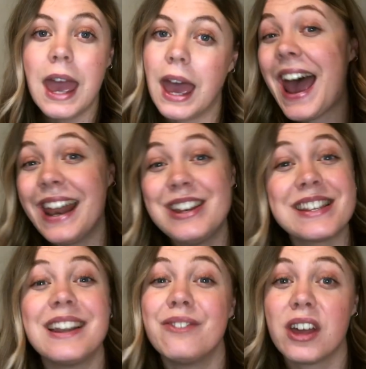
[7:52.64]
and I
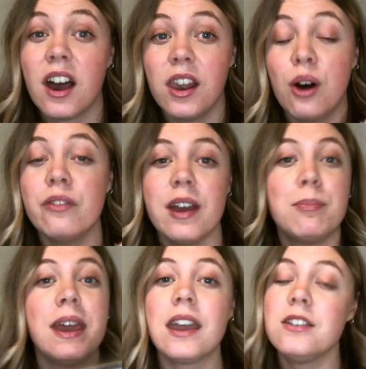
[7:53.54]
just love the colour of it,
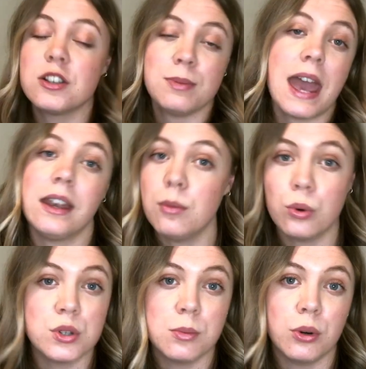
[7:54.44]
but it can just be any
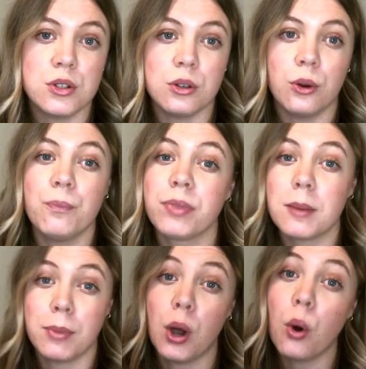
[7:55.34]
water bottle.
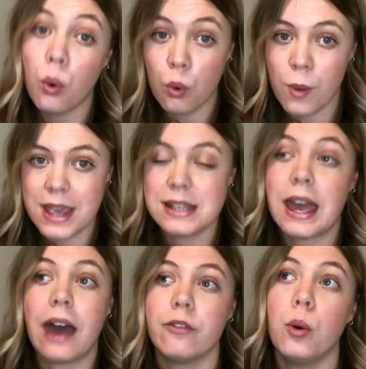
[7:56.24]
But always
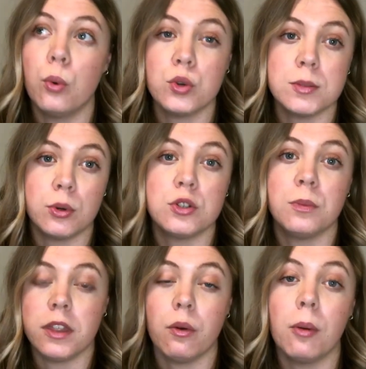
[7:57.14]
have a water bottle
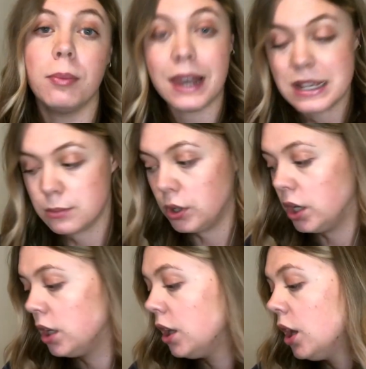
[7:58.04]
with you on
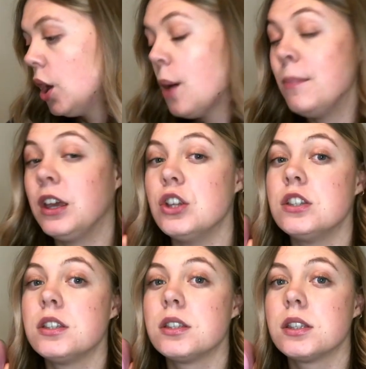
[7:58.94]
placement,
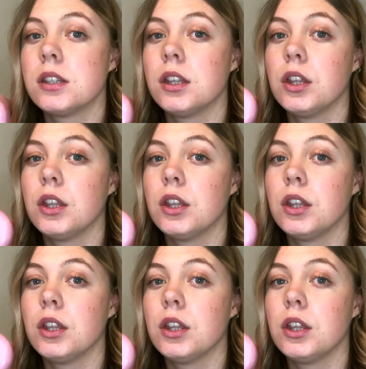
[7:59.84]
because